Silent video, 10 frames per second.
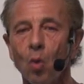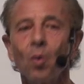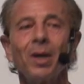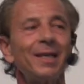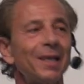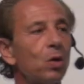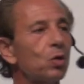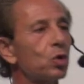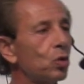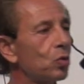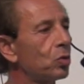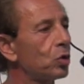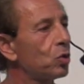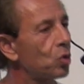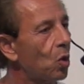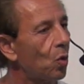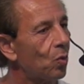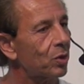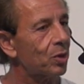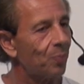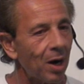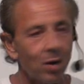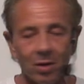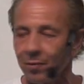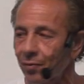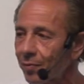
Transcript: when He tells you, you know what's a part of